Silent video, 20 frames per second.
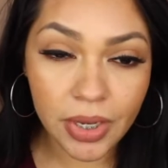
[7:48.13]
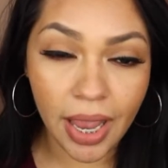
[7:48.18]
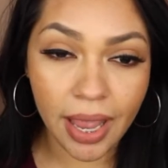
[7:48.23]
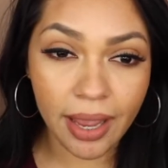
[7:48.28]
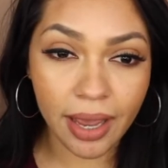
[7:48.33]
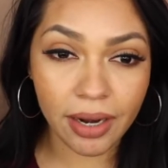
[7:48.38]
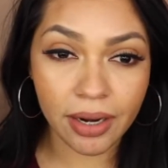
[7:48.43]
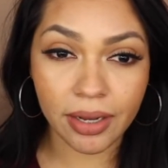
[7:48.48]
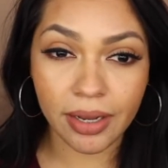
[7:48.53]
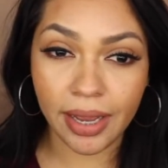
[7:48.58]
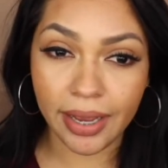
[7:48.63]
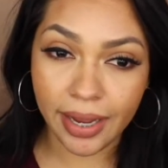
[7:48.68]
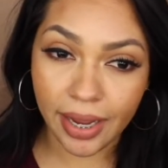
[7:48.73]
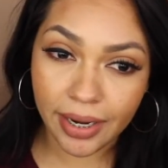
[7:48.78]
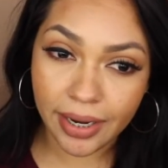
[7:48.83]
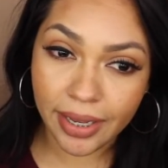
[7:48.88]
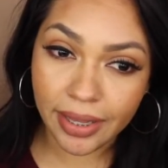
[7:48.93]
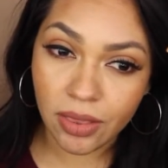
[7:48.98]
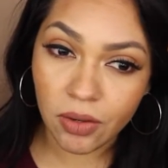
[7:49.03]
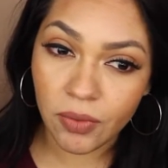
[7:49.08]
I
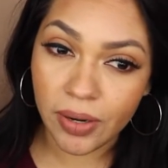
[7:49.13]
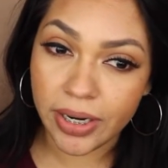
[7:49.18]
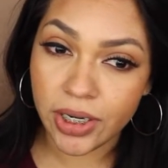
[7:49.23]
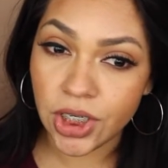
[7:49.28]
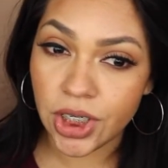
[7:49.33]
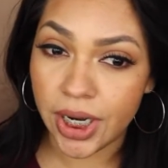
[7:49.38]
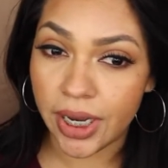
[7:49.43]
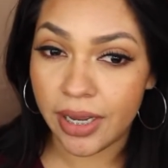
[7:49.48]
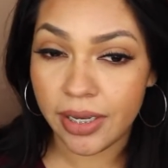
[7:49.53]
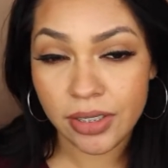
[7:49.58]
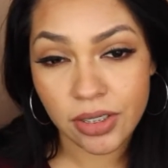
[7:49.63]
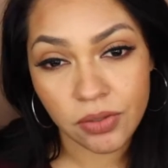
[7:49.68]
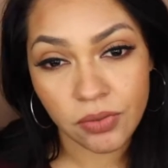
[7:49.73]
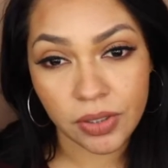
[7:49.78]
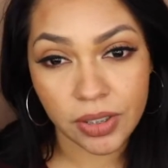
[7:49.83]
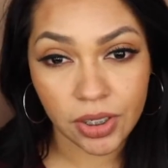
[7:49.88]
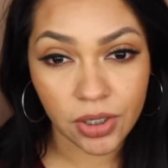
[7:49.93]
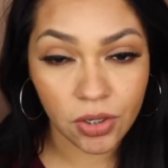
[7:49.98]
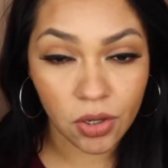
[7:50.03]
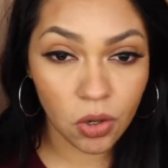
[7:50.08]
gotta get the right shade to
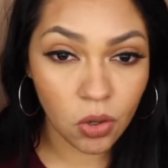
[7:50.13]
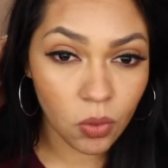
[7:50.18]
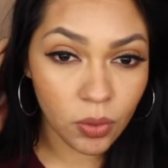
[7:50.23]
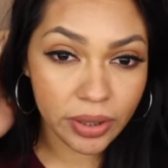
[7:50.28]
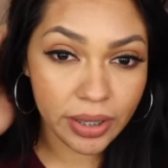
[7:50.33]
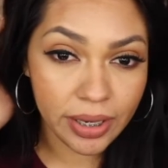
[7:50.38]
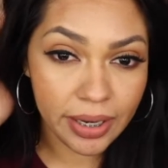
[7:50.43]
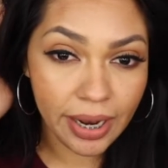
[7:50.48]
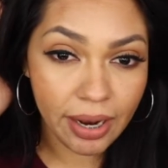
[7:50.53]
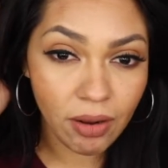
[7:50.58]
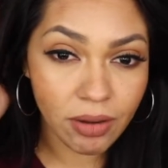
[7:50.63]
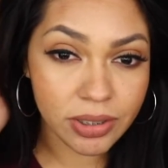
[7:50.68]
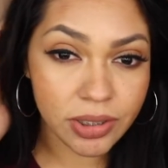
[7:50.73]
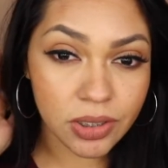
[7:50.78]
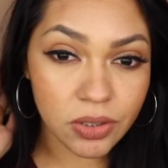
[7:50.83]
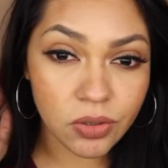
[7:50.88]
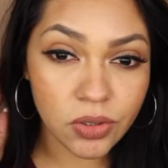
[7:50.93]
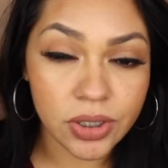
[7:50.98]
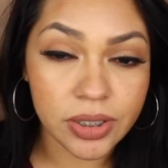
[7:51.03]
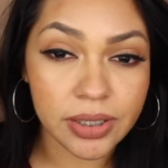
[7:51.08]
really know. And then I
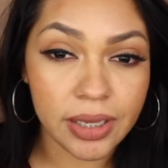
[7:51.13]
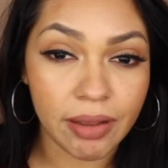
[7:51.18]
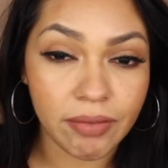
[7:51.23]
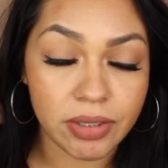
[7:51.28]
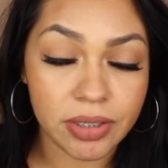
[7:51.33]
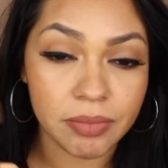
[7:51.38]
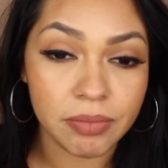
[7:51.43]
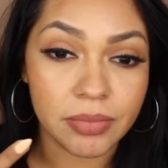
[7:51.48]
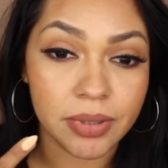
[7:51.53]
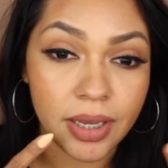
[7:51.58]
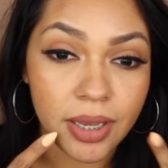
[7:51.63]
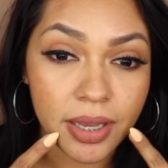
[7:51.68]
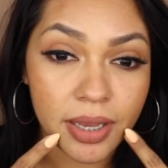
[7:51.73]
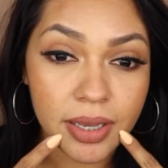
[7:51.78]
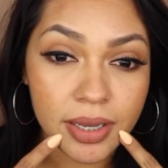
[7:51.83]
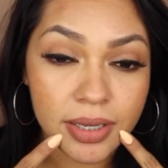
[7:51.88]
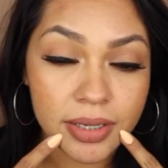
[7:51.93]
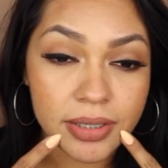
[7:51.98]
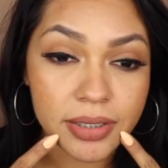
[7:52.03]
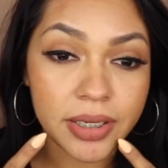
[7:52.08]
also just have to
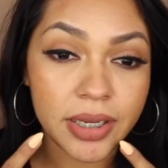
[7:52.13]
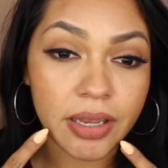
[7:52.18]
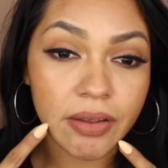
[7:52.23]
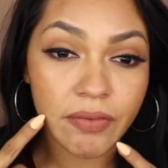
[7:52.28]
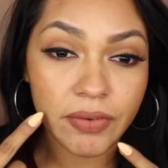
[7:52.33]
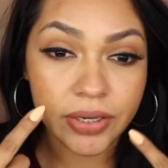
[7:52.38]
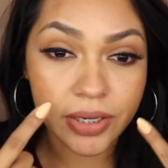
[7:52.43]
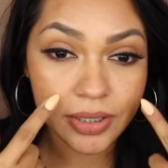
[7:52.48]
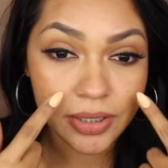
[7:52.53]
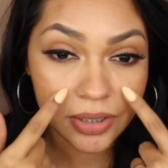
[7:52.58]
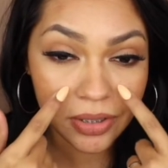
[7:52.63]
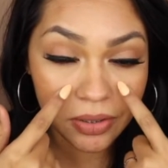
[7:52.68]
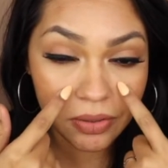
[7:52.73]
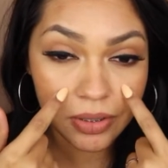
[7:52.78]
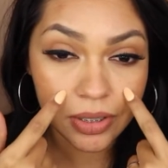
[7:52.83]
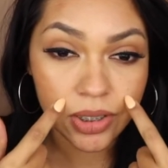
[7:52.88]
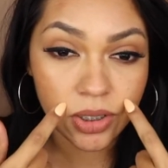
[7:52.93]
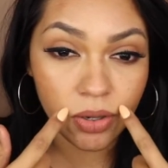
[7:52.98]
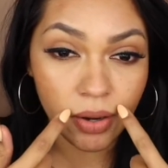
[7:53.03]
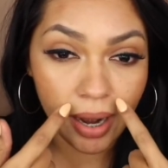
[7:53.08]
see if it doesn't do
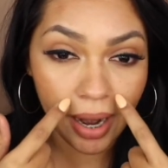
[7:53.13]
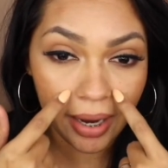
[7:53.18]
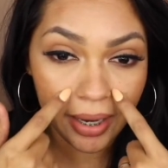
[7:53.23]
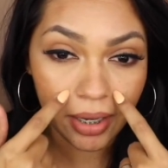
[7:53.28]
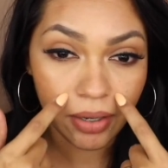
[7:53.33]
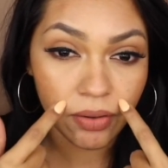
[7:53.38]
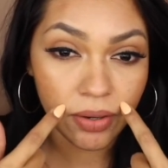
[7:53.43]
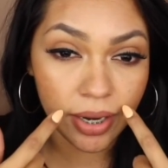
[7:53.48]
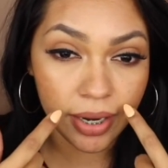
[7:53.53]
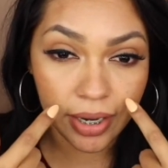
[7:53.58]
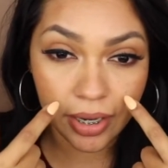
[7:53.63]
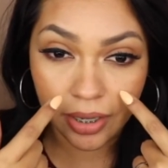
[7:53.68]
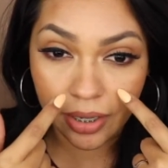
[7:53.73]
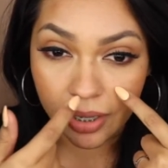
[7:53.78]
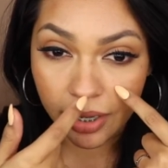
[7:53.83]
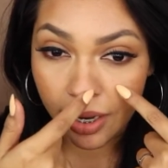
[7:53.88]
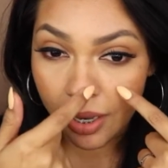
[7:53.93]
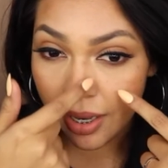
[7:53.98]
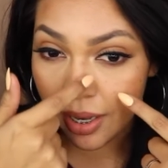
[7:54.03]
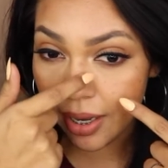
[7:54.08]
this cracking right
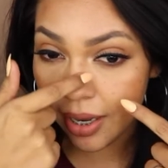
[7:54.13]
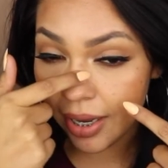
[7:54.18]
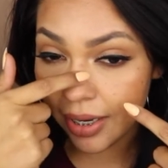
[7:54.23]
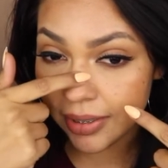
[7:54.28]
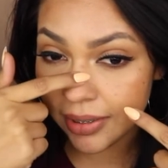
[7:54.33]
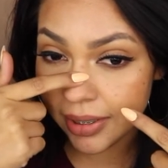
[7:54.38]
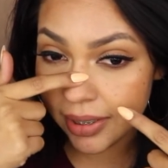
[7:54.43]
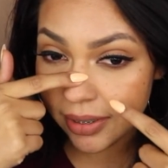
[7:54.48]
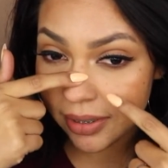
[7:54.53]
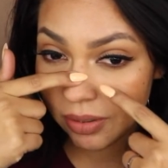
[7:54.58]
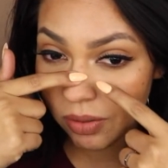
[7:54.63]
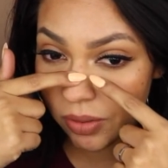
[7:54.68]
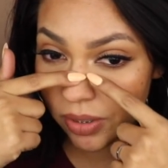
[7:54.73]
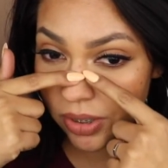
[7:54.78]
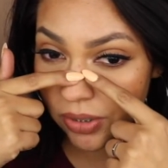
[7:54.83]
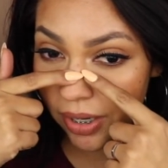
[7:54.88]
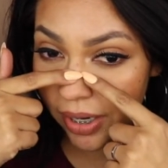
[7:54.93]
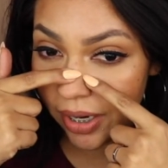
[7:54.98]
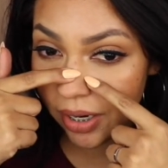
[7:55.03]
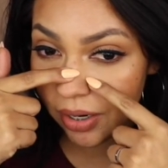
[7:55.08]
here. I did
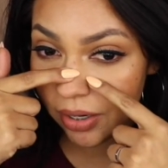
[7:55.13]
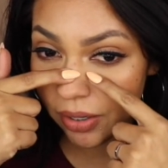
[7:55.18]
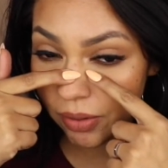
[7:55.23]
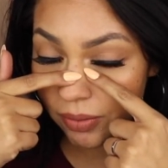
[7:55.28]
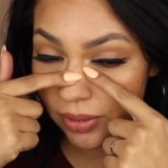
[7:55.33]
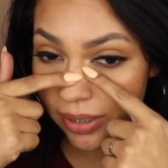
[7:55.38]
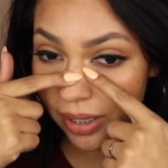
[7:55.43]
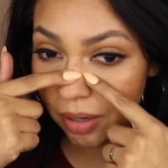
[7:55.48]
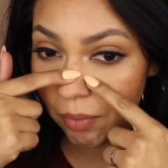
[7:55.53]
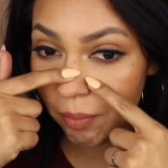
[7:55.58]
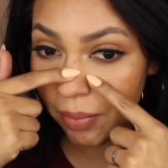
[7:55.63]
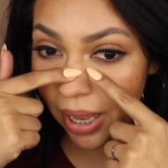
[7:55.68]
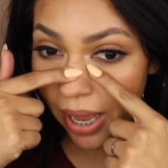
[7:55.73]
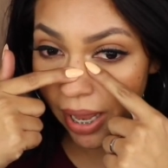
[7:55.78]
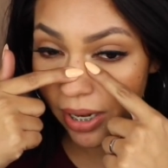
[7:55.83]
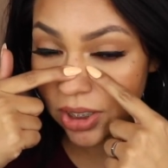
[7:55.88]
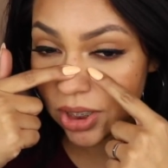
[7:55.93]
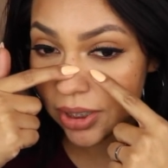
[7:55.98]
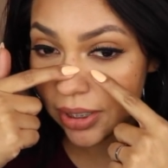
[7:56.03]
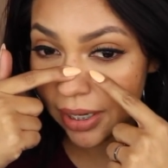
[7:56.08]
notice right here there was like a
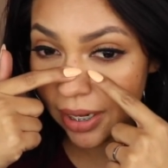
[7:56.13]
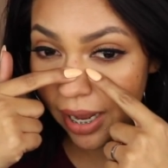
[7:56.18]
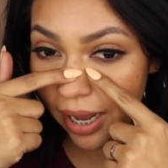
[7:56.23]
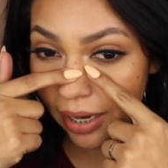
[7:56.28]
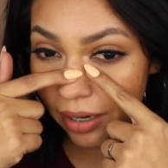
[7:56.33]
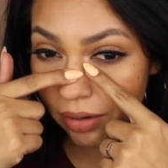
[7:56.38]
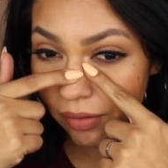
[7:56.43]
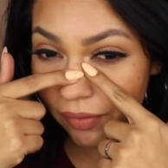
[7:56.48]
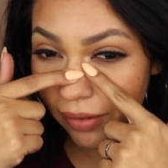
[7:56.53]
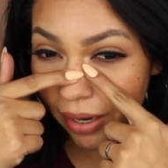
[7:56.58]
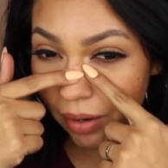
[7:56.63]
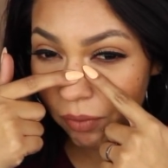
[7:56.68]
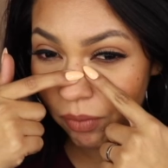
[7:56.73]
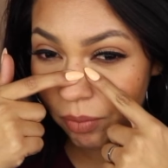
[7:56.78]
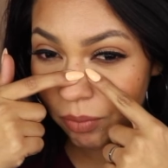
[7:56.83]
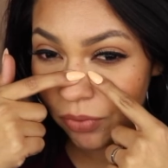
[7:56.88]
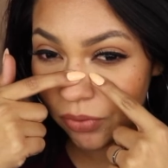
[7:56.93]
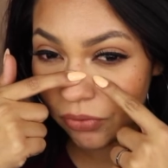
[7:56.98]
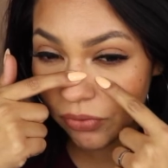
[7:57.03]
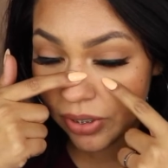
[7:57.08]
patch that kind of like
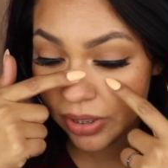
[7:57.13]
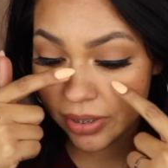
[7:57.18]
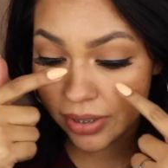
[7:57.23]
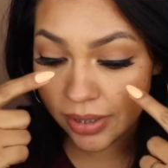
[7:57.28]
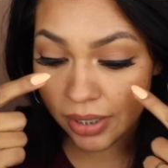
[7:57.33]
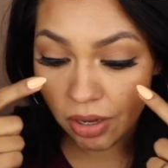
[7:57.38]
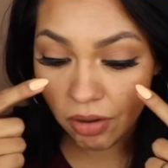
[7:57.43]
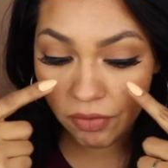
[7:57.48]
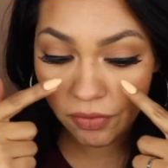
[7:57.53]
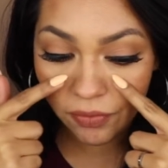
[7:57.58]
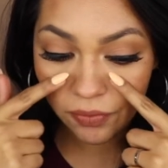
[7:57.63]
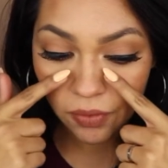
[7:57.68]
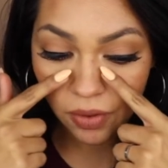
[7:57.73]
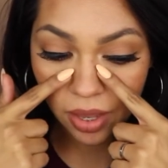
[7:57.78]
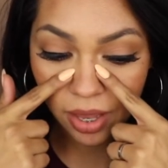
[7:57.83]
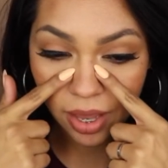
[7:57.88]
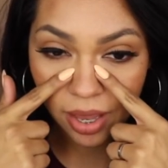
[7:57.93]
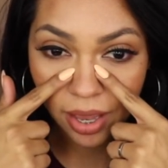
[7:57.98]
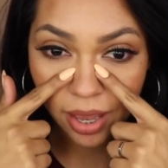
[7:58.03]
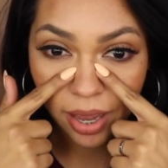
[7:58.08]
removed itself.
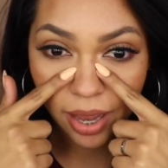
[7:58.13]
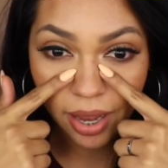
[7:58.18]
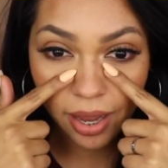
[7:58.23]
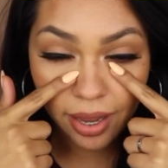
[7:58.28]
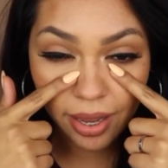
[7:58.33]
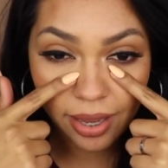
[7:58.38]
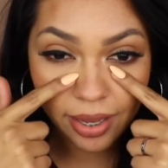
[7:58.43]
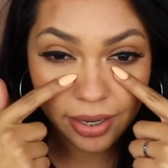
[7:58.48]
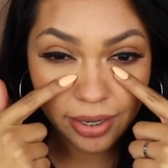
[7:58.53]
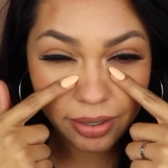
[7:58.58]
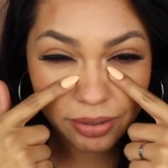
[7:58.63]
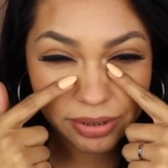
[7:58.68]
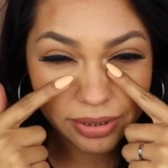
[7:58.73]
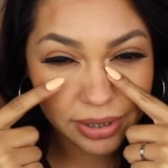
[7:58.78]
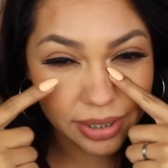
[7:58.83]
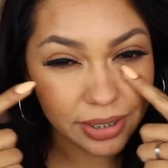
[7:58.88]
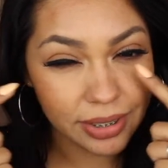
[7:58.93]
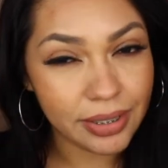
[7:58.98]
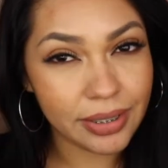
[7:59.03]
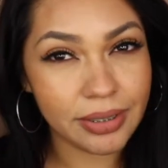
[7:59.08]
And I was
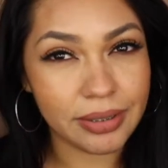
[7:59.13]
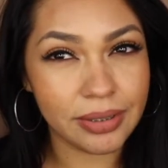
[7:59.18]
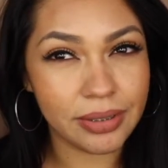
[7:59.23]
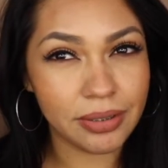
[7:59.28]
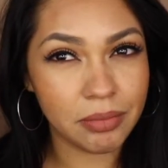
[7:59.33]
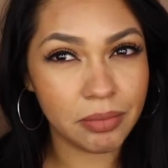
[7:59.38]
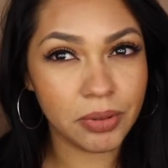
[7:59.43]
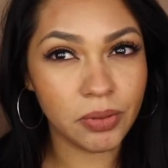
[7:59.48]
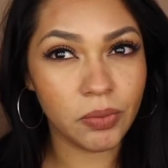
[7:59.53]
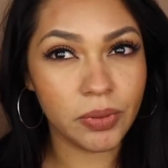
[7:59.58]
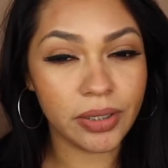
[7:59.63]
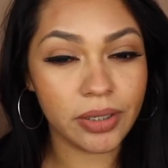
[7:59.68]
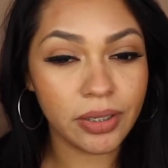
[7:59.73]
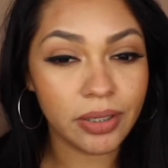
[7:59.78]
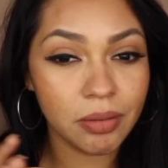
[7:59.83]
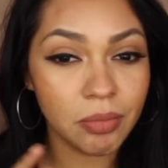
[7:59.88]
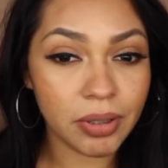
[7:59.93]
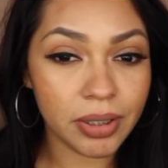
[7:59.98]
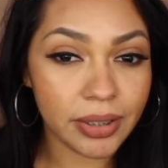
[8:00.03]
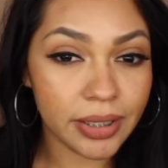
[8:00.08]
kind of like a little bit
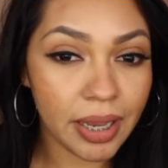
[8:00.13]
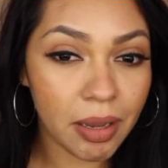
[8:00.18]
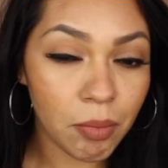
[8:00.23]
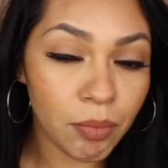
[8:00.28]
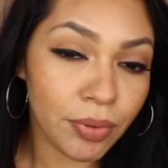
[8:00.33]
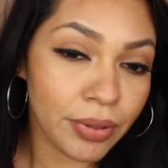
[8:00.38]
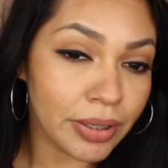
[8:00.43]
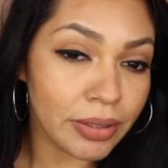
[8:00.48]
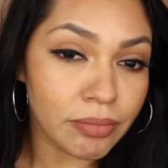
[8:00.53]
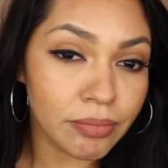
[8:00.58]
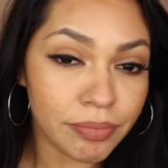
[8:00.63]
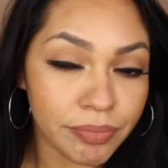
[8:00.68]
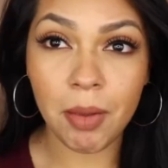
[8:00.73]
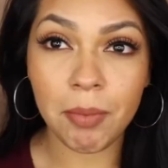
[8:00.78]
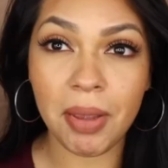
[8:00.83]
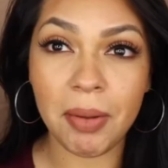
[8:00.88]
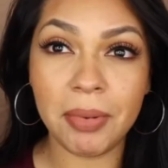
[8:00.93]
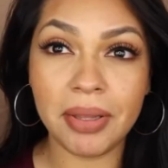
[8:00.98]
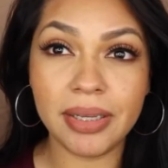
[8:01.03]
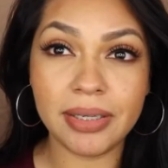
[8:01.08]
weirded about that, but
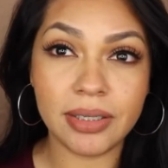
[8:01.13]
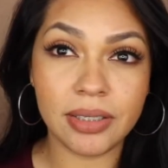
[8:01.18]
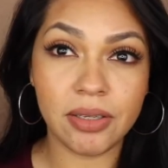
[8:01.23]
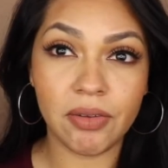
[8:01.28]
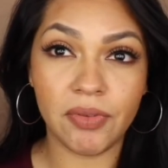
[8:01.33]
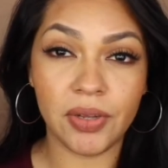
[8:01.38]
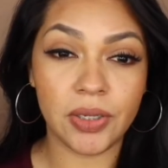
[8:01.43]
maybe this is a